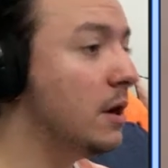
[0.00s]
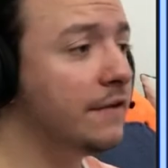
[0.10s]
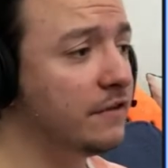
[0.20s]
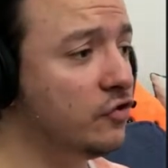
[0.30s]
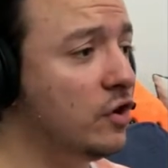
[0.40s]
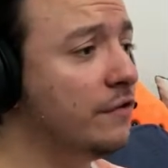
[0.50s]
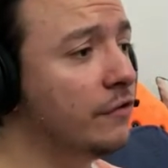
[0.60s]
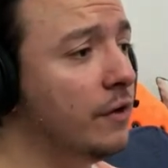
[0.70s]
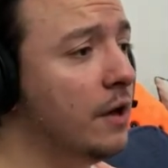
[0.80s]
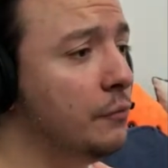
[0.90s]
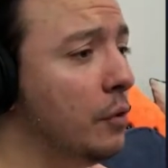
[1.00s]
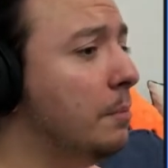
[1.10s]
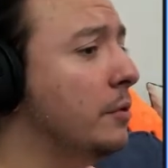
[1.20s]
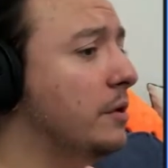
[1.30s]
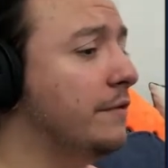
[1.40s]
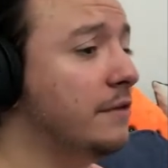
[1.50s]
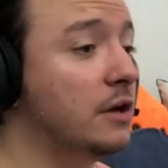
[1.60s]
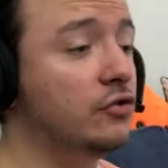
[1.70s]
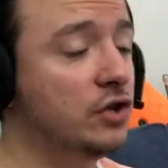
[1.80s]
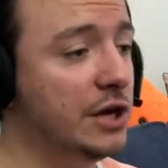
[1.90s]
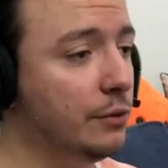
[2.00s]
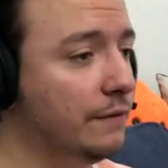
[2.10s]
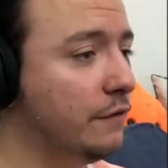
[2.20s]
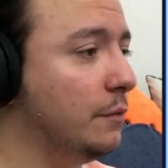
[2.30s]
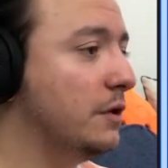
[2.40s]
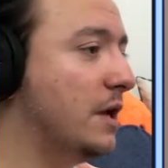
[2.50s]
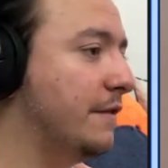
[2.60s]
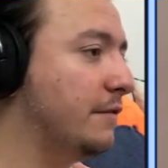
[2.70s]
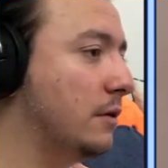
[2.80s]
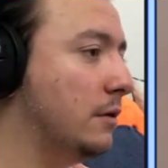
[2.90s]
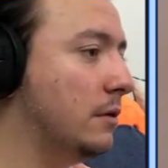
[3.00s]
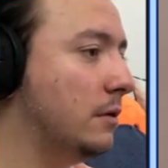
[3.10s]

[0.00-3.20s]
Natsuki shakes her head while pulling a second chair over to her desk.